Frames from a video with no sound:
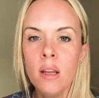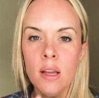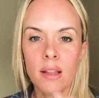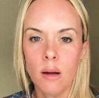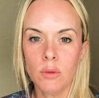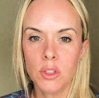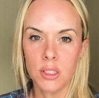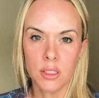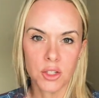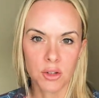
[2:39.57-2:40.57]
And that will just
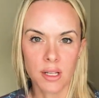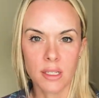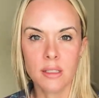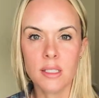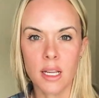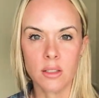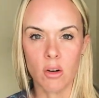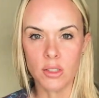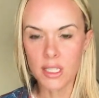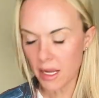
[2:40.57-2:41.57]
ensure that it stays
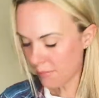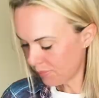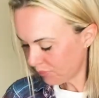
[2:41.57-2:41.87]
all day.